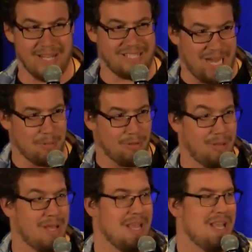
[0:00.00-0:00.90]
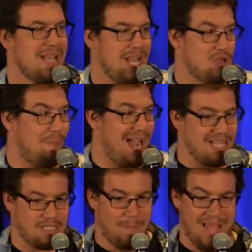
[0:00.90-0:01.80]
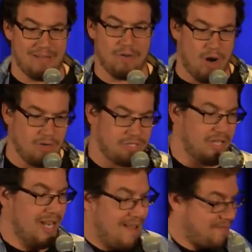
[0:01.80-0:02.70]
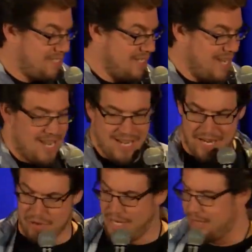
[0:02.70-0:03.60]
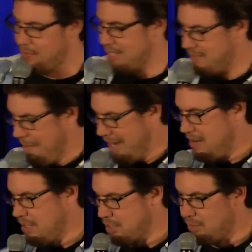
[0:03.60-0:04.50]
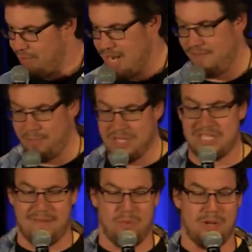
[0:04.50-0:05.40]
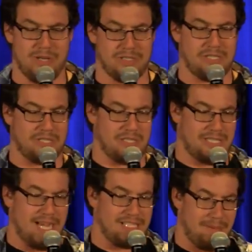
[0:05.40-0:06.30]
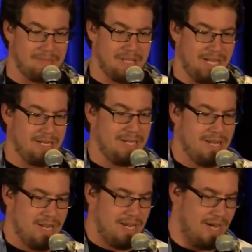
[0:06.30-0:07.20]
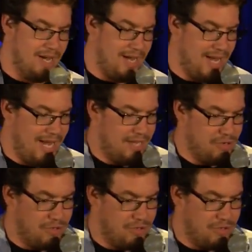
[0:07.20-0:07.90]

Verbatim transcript: a table, and you pass a pack of cards to the left, and you get the rest of the pack of cards to the right. If you played Seven Wonders, it's the exact same thing and you,